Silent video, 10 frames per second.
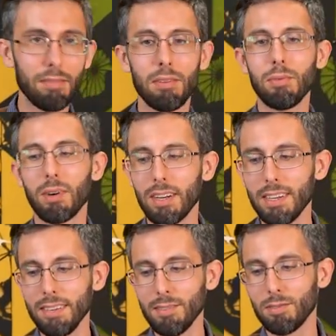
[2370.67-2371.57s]

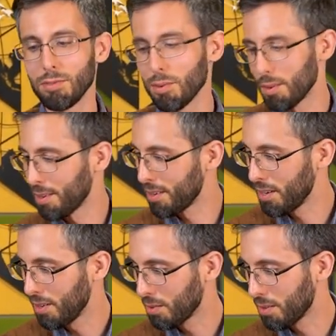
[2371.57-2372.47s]
everyone for
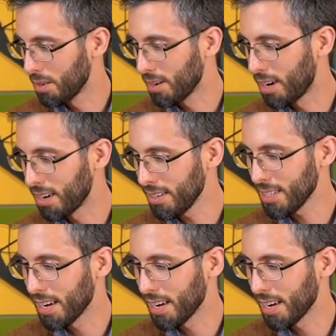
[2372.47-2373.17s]
your art